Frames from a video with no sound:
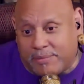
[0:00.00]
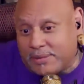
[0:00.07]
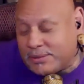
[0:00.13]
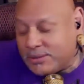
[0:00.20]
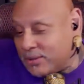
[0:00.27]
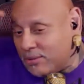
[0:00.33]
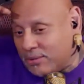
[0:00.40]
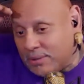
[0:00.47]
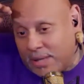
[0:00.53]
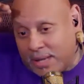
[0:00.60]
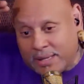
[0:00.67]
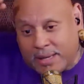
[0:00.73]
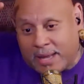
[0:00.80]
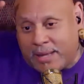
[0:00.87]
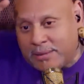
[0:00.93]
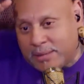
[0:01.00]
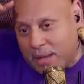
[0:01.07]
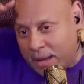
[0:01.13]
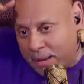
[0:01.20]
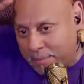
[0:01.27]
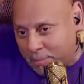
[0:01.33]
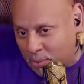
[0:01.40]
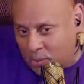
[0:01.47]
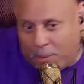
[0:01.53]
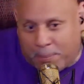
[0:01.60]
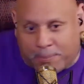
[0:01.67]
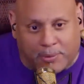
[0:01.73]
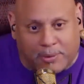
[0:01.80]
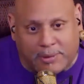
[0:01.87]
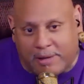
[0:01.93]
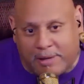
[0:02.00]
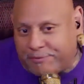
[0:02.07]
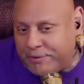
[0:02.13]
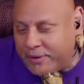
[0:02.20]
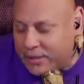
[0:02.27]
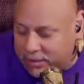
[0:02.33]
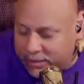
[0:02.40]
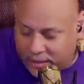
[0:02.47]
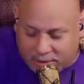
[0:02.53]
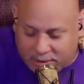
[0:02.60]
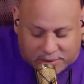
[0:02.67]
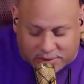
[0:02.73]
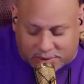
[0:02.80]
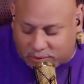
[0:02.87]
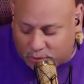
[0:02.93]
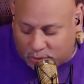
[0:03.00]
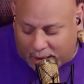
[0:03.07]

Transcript: And so, and more prolific and just,